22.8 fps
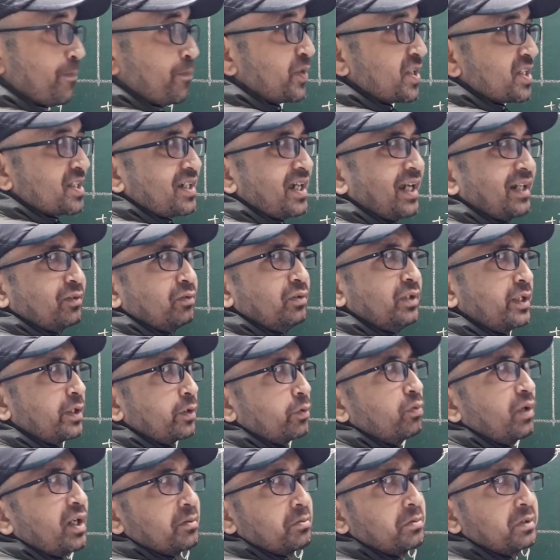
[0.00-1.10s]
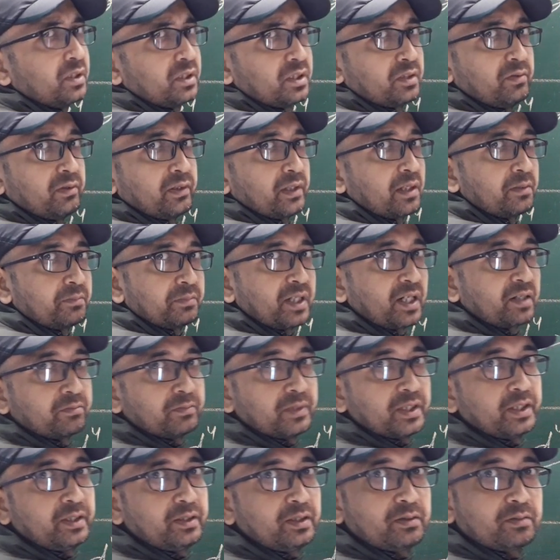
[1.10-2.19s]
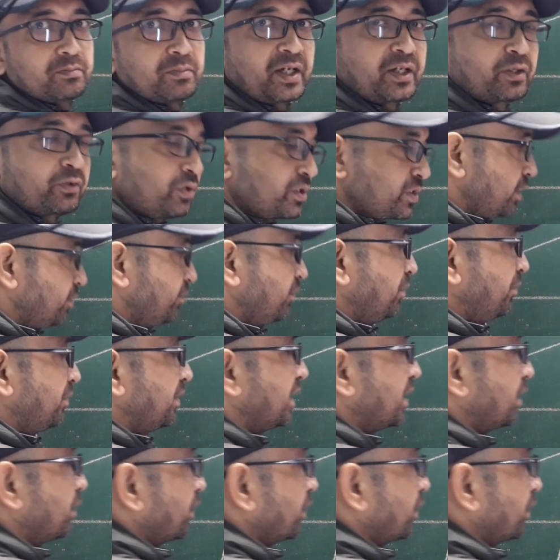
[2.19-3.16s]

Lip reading: Just calculate it, whatever it will come, that many microstate will be there,